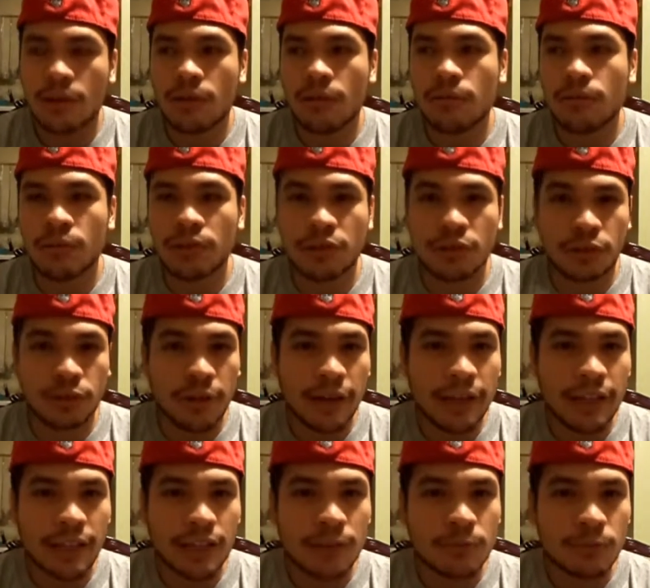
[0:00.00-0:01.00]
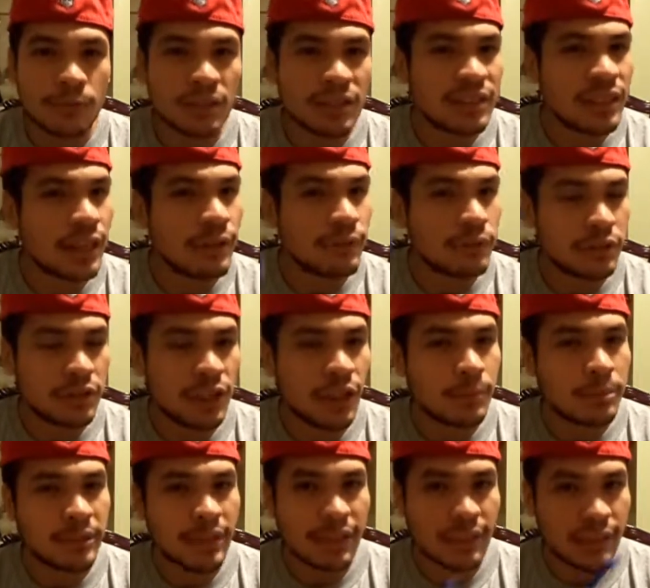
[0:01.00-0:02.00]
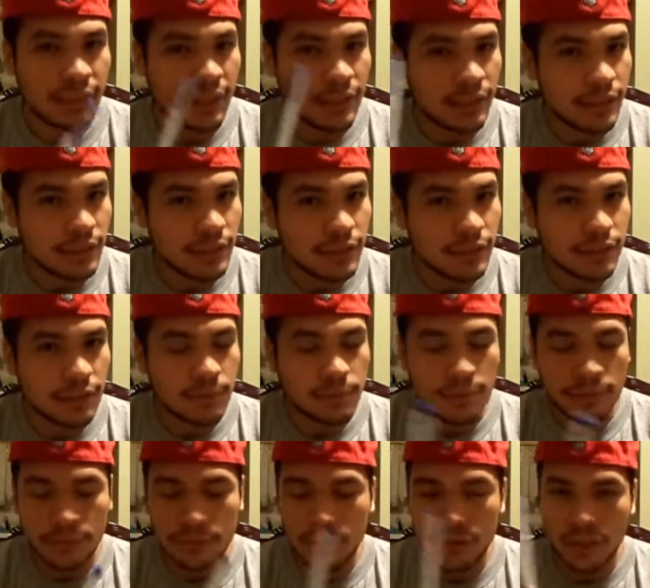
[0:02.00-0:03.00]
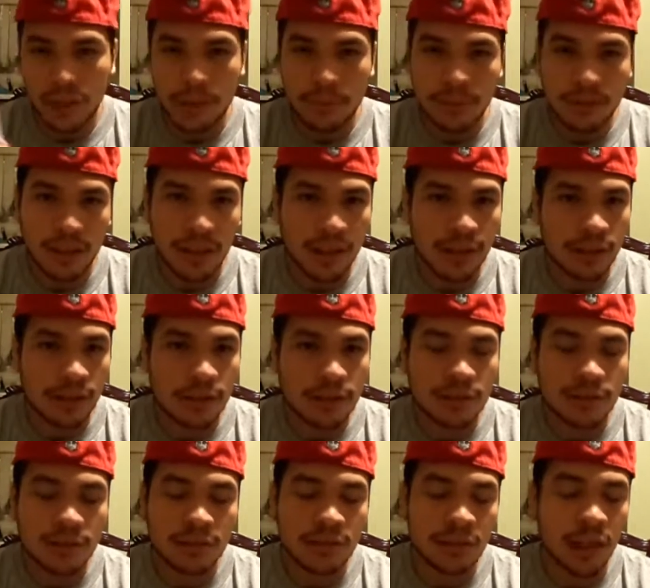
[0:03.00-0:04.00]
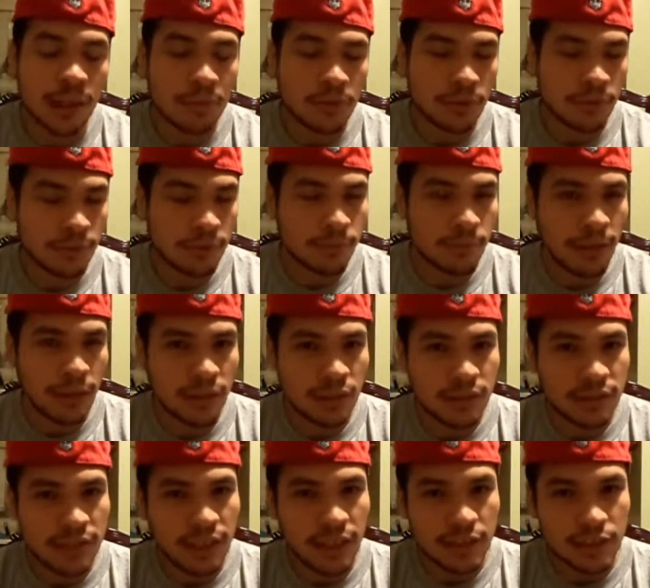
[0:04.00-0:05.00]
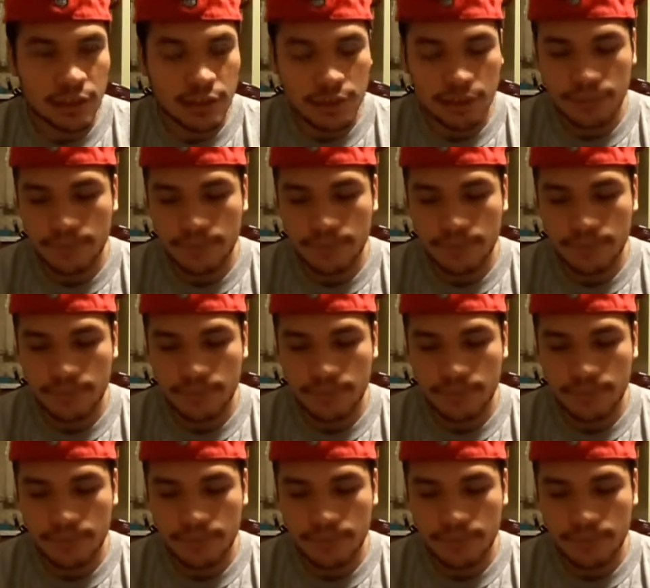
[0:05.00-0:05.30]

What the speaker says: was created was not for jobs like these, but for jobs like the jobs over in Bangladesh.